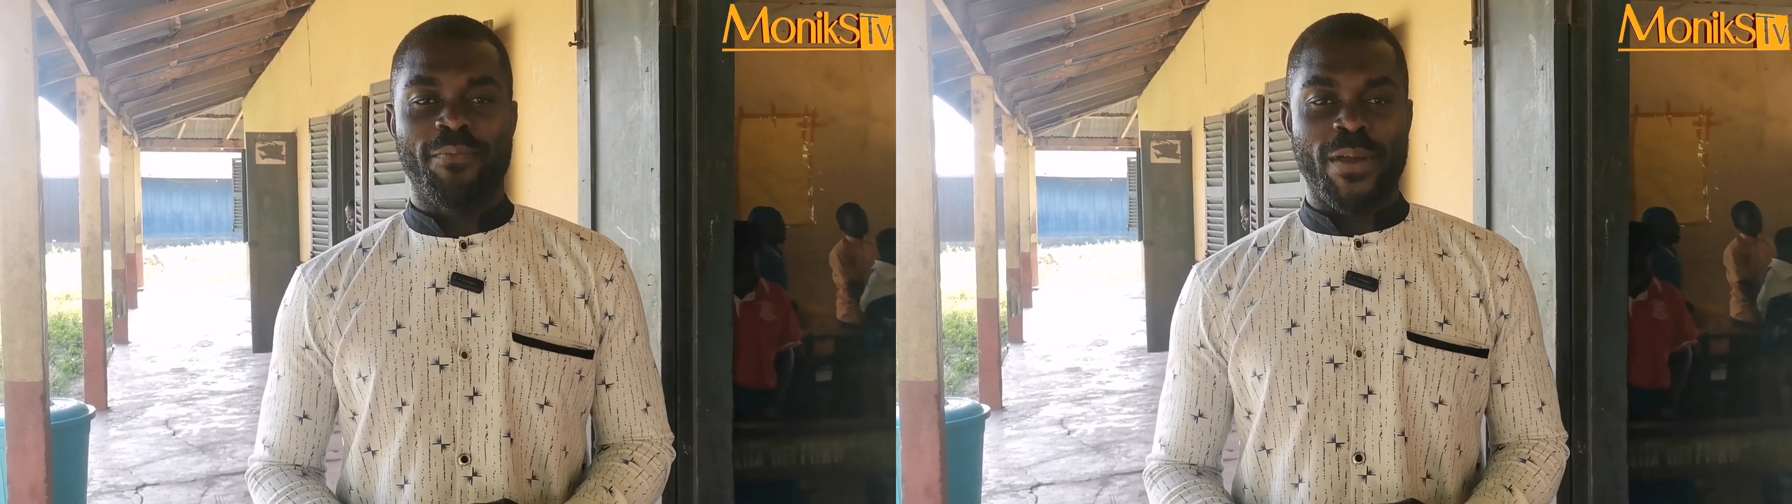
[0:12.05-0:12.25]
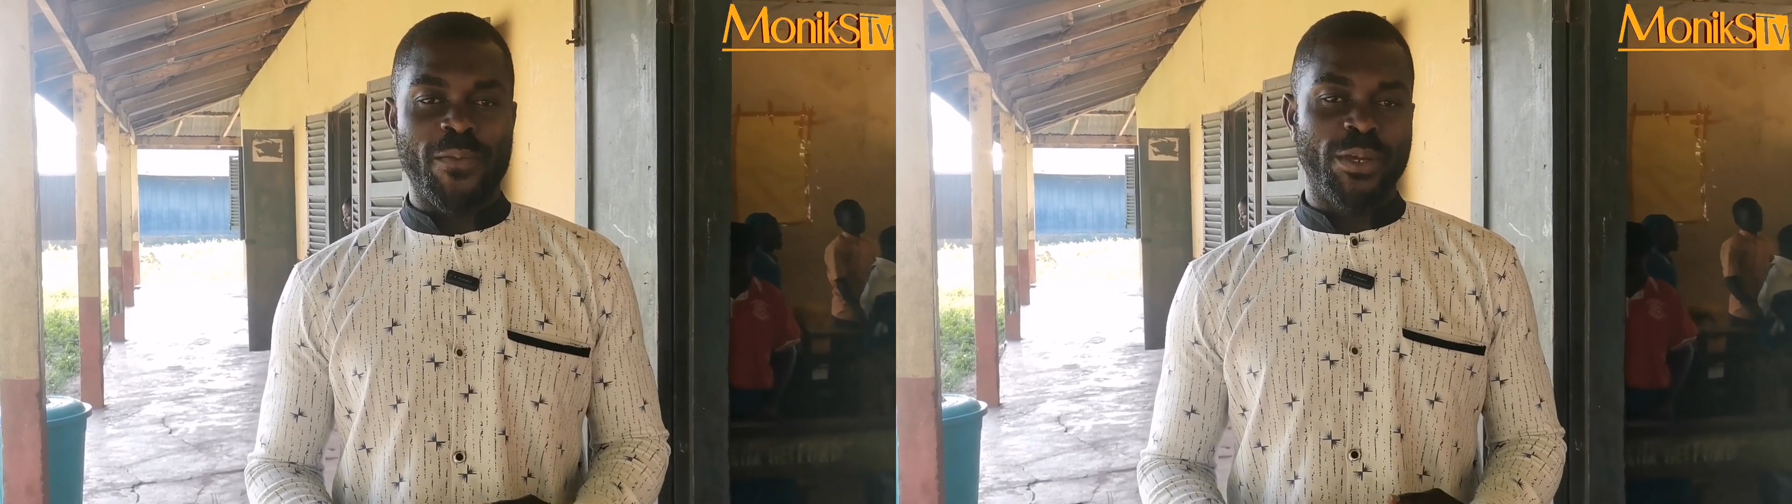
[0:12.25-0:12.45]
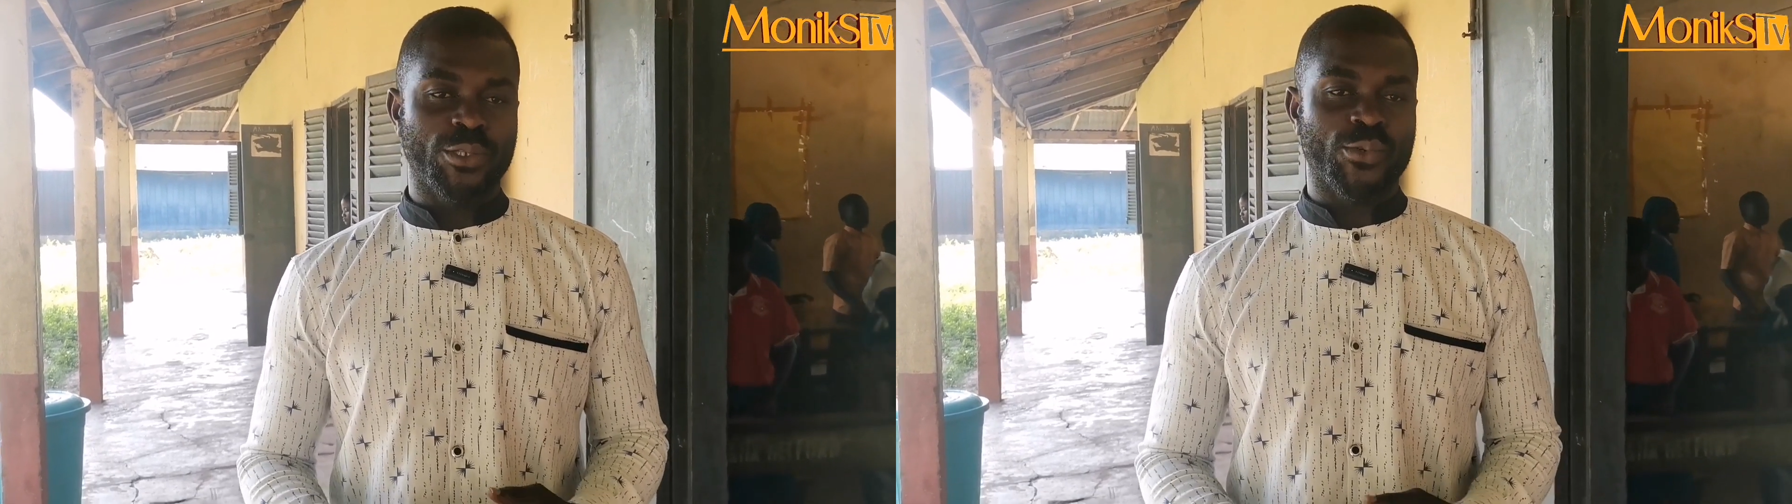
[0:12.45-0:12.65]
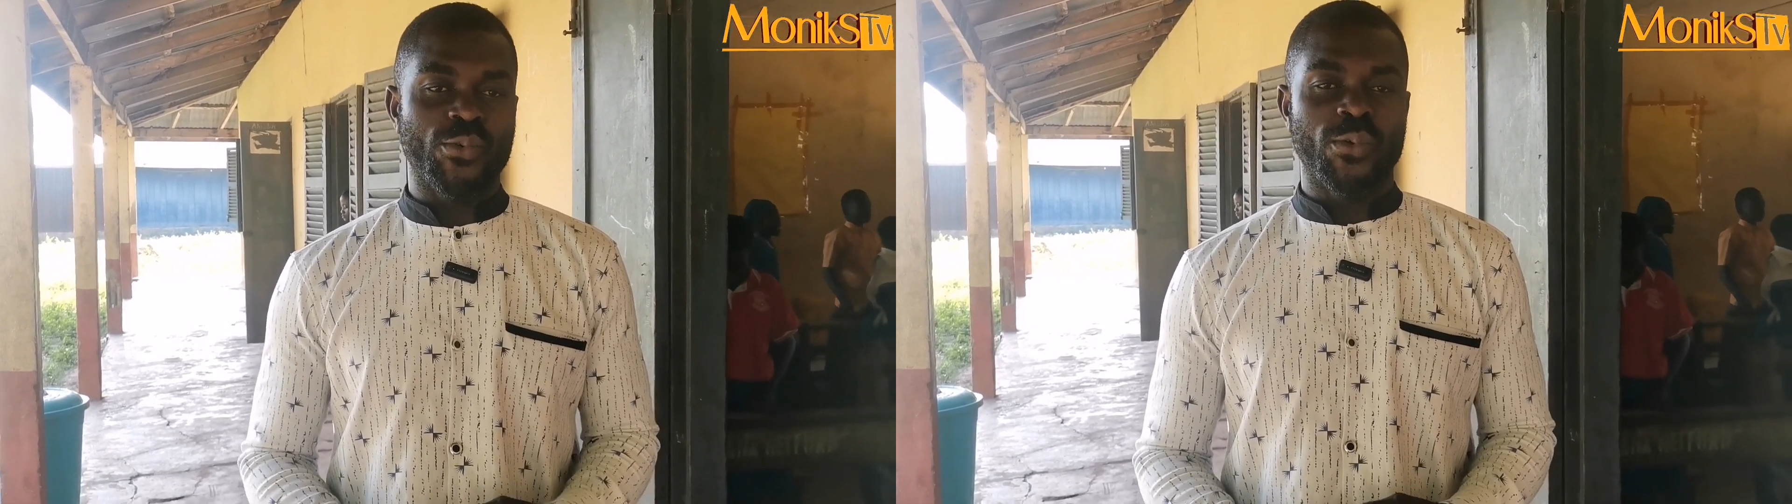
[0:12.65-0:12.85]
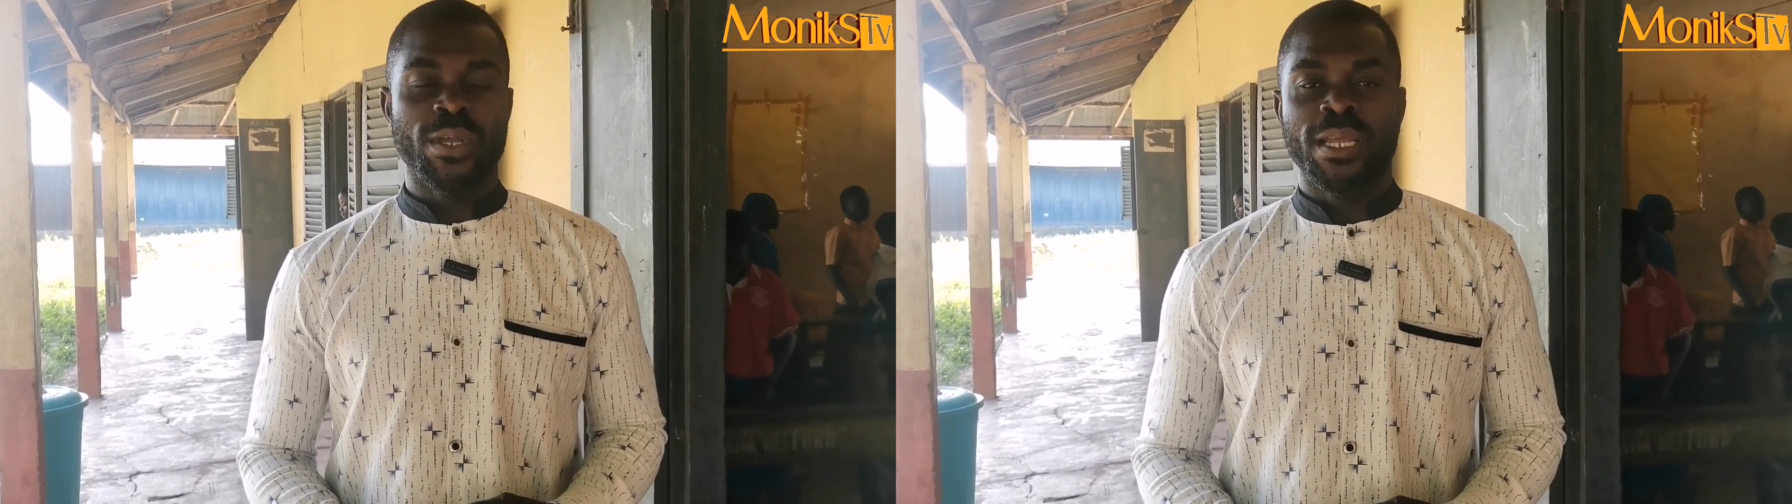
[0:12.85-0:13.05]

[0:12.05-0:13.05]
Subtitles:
primary school.